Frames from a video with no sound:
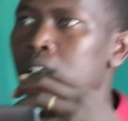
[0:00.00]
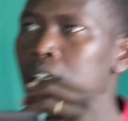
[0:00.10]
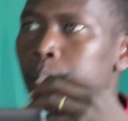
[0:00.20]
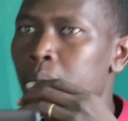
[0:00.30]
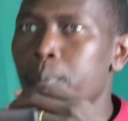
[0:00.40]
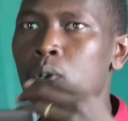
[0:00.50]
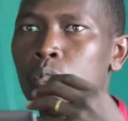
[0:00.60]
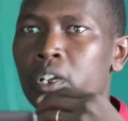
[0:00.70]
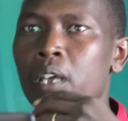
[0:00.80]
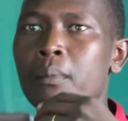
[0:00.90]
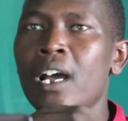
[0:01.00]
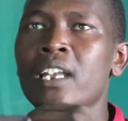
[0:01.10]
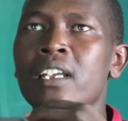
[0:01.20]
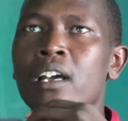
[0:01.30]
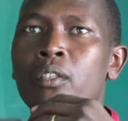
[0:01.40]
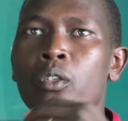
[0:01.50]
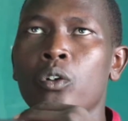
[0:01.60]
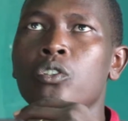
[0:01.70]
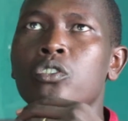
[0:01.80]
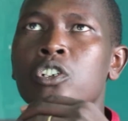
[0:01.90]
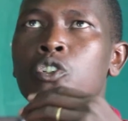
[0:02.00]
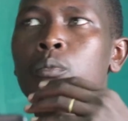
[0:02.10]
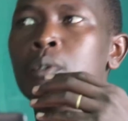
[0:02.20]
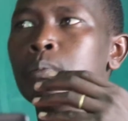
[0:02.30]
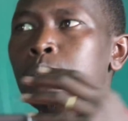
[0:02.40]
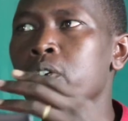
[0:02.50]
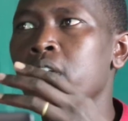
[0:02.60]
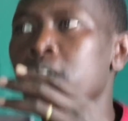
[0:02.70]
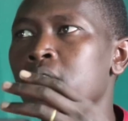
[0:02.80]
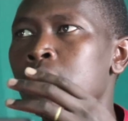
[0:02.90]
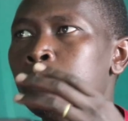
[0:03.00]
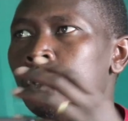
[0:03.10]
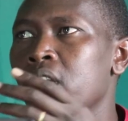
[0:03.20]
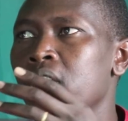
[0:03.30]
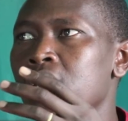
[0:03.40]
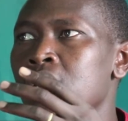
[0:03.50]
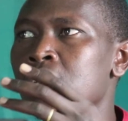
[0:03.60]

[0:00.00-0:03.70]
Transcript: the people who came earlier thought it would be important